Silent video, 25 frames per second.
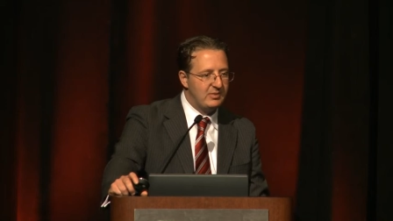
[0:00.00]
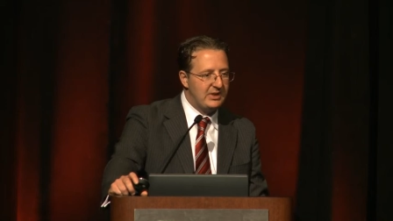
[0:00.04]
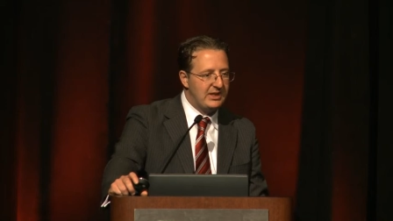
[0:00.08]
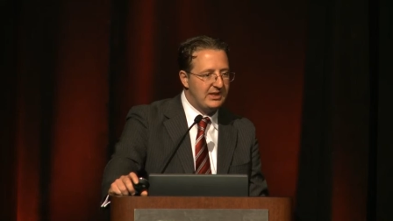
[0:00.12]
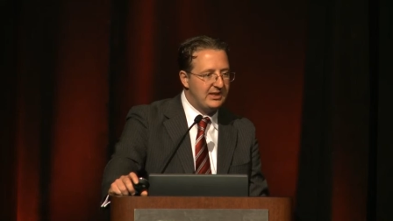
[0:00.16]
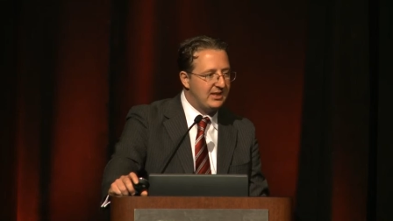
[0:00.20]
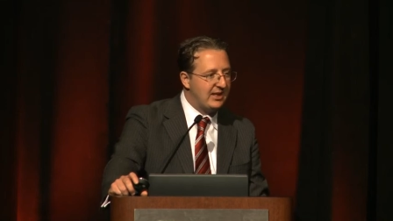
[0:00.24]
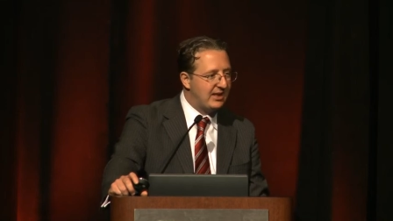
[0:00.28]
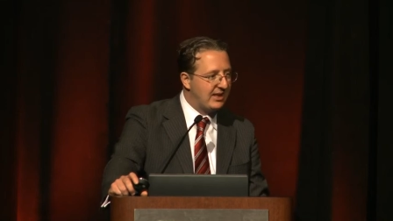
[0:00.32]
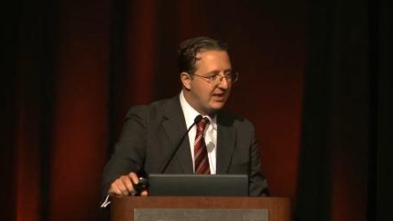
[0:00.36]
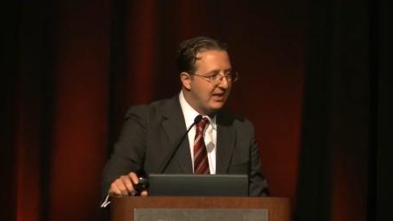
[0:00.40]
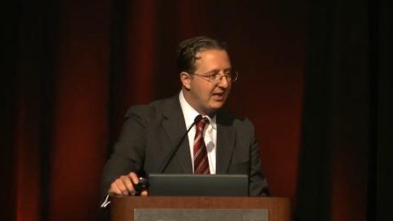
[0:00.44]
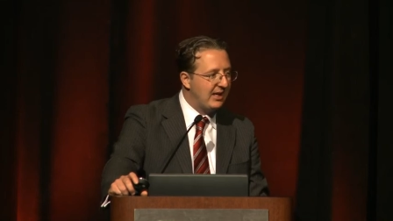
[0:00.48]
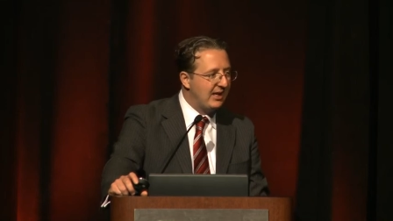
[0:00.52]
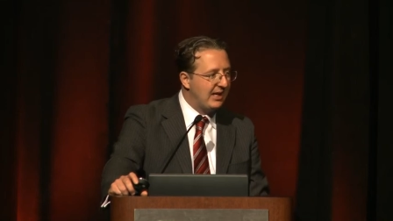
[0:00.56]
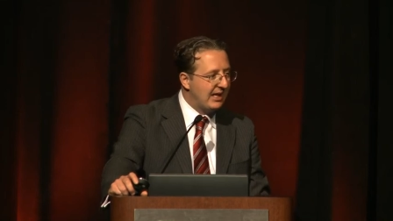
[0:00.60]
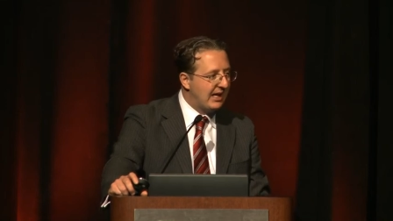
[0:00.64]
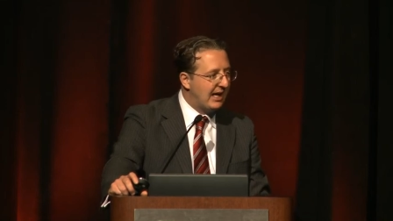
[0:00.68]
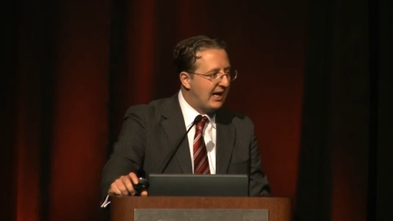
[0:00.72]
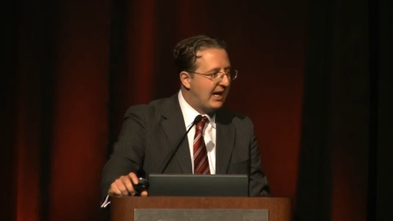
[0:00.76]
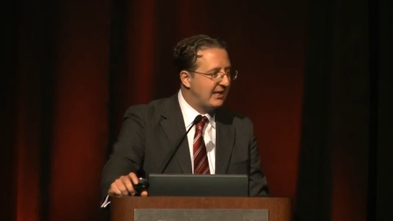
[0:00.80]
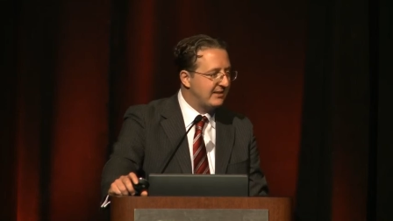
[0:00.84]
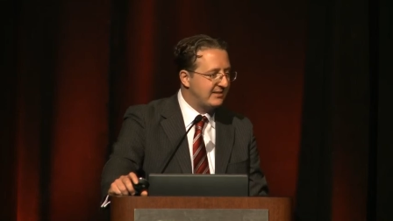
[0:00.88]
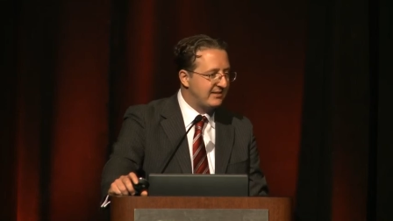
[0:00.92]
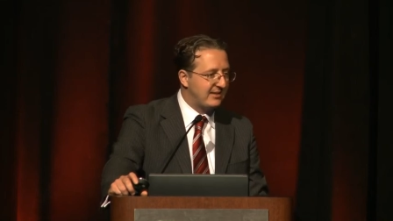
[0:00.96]
mean that
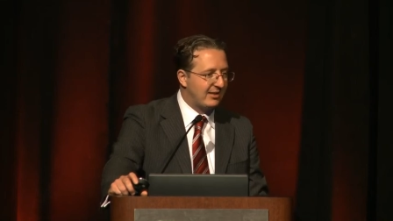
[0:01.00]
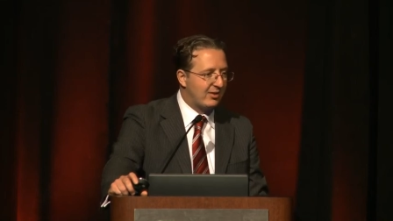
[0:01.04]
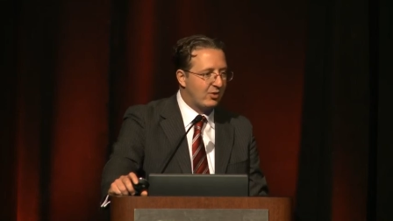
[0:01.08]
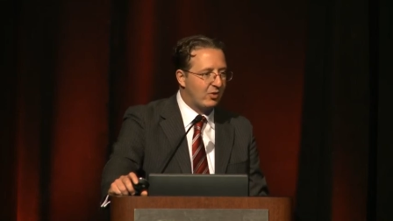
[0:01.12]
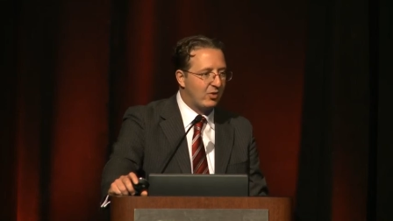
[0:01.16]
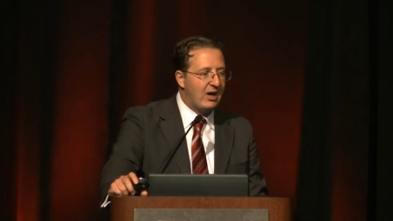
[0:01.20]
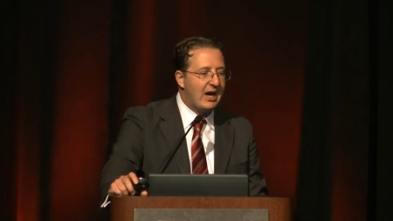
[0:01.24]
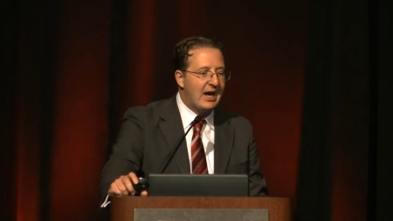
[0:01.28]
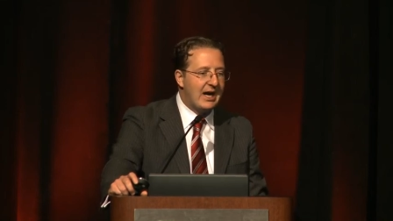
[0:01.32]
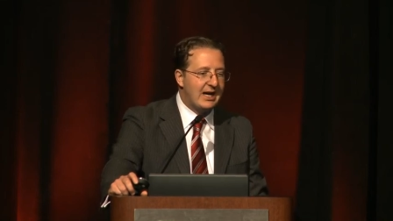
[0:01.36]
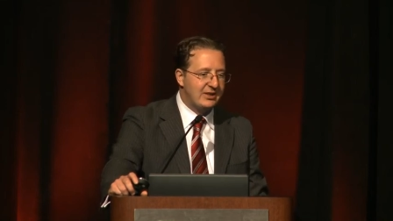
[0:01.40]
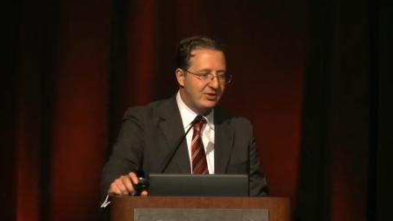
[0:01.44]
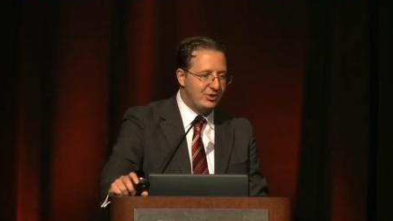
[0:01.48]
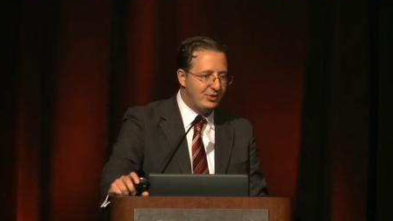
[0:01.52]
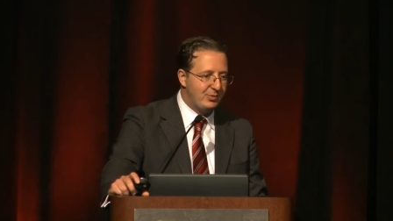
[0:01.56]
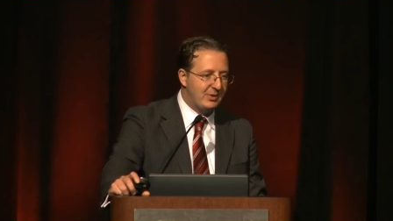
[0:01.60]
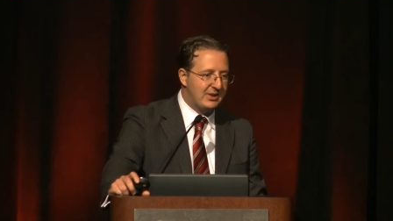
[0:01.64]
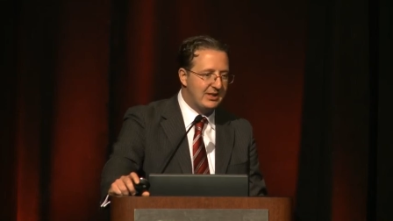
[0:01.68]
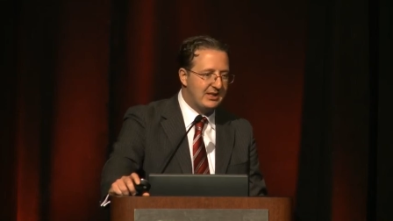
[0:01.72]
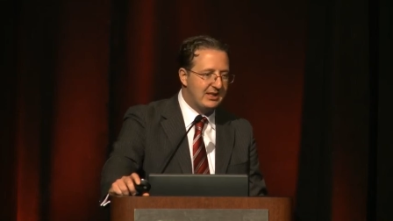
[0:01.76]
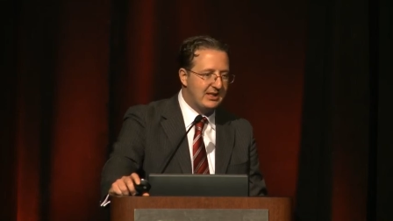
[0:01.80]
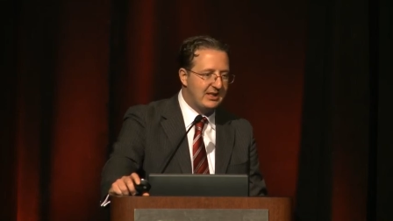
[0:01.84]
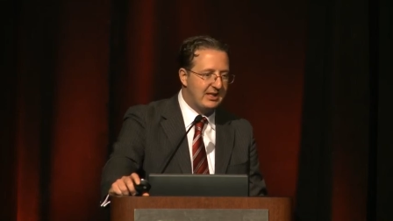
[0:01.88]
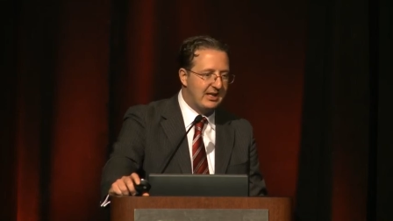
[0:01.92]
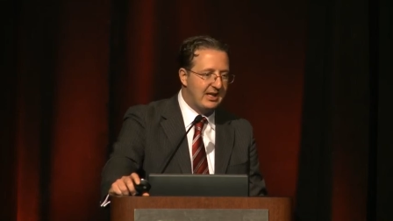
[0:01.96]
it has to crash,
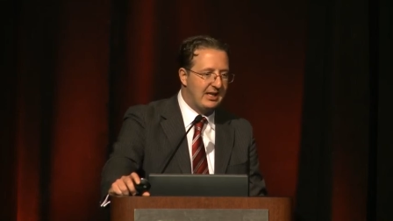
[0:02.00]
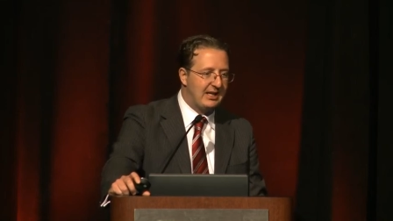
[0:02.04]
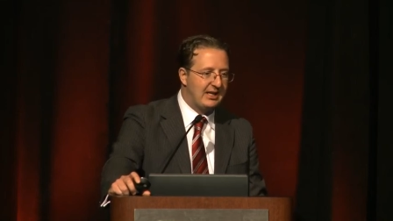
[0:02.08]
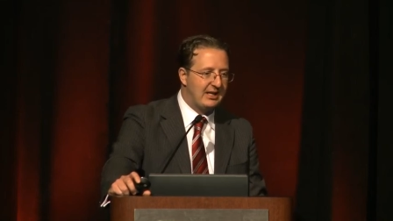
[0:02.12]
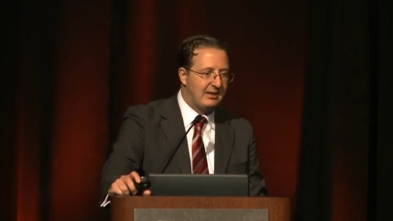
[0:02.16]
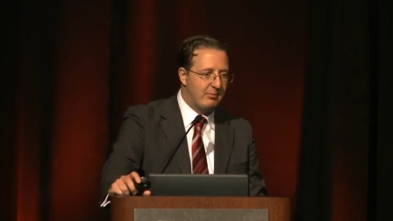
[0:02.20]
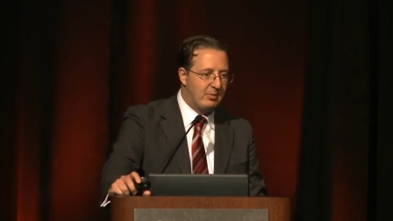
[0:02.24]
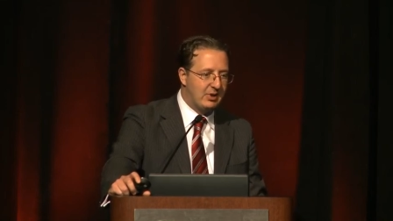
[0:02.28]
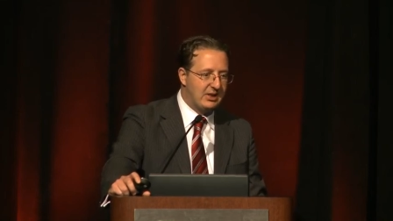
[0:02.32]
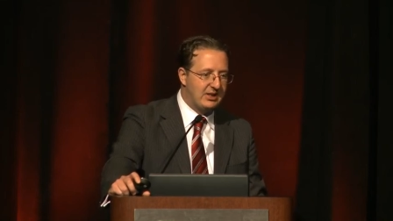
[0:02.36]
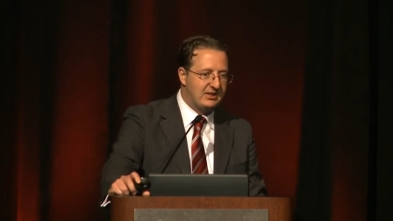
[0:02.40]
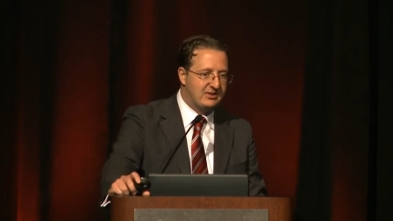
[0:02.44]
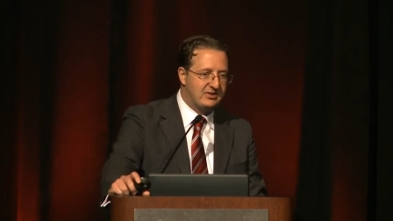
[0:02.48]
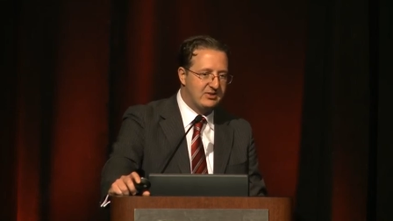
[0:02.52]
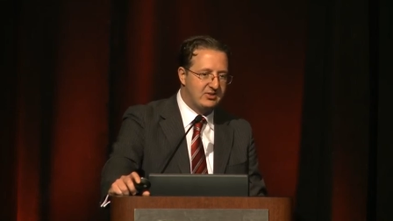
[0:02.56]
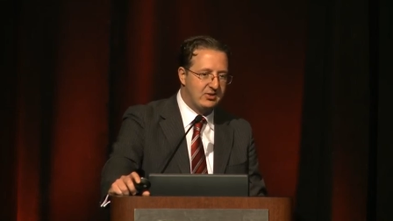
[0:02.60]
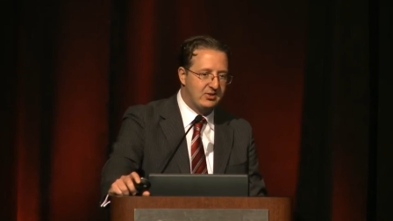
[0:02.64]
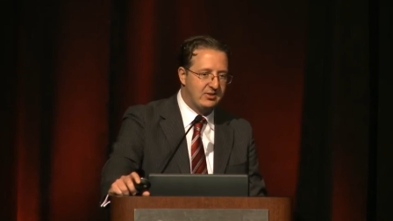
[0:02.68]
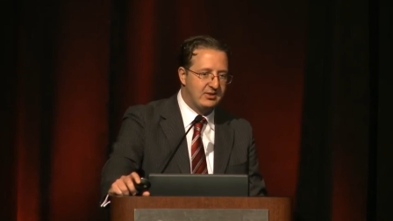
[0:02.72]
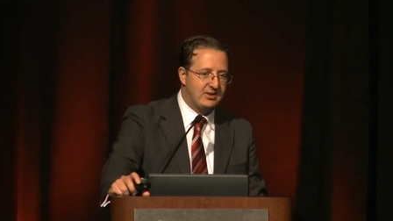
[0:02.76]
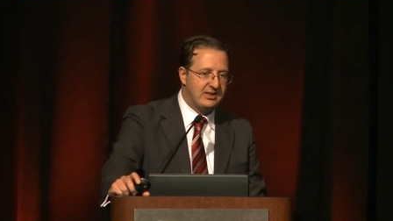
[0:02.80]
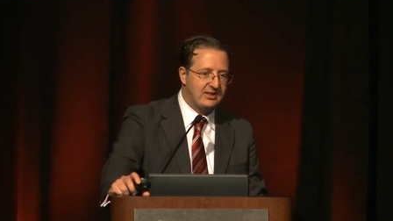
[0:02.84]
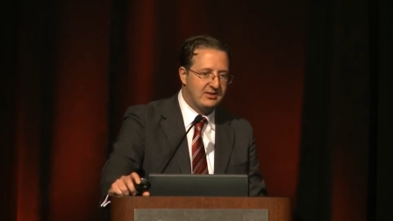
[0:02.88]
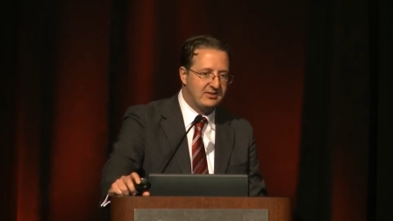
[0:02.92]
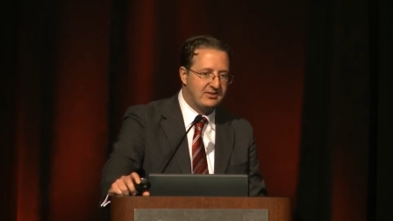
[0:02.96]
but it
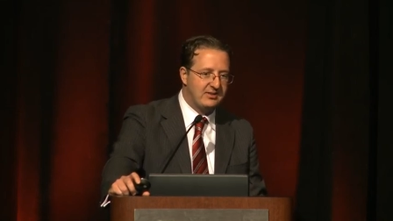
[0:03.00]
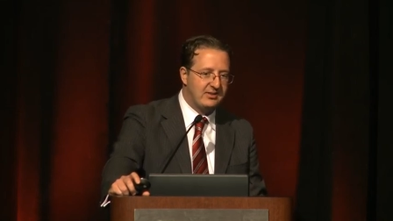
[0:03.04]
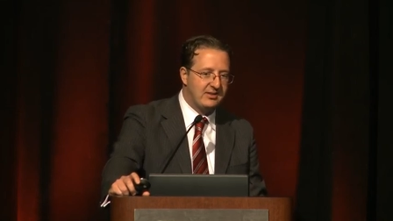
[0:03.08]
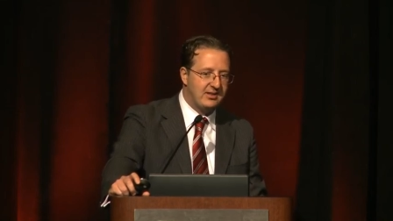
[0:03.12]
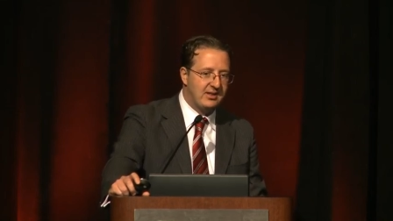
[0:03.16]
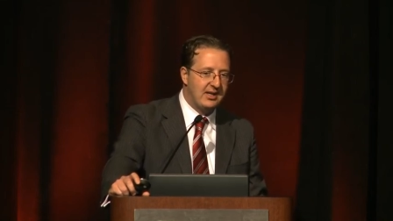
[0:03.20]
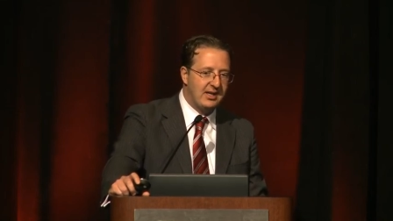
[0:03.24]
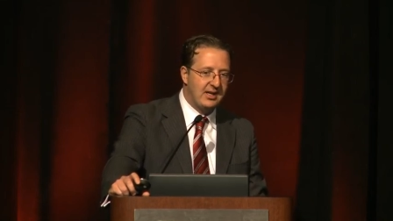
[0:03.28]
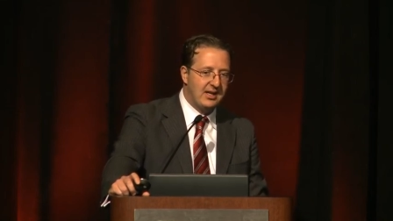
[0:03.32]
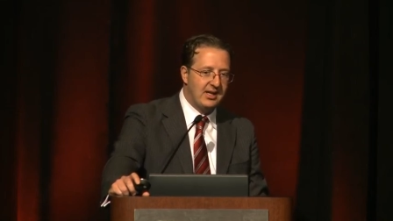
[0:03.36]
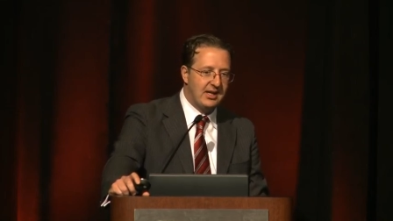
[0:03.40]
certainly isn't,